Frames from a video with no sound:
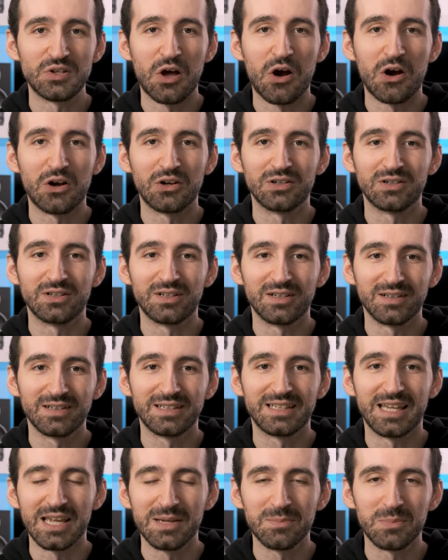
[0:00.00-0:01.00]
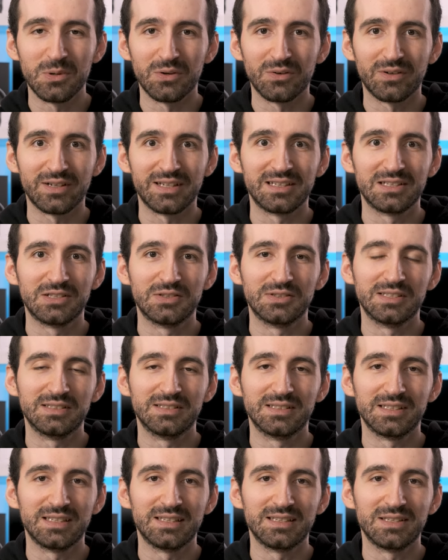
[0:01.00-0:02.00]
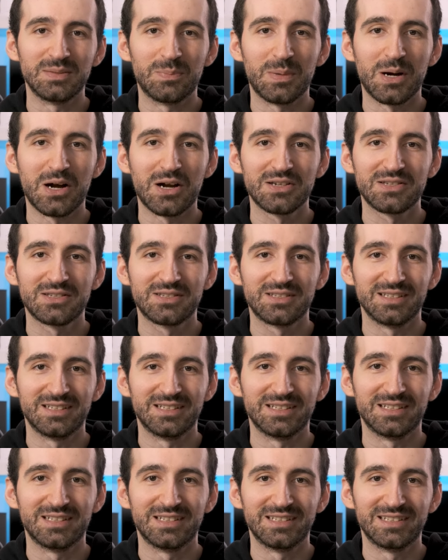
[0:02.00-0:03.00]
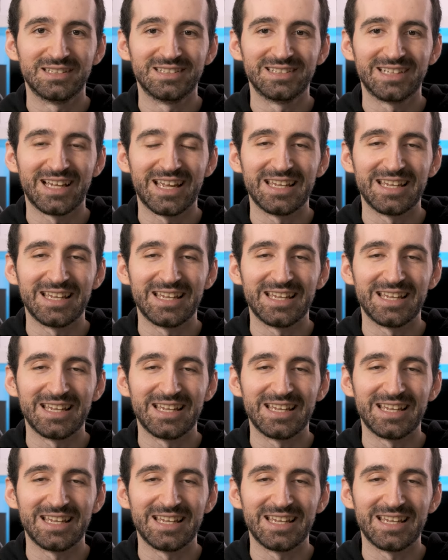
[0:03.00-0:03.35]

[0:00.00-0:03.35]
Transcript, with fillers: longer cable included in the box uh,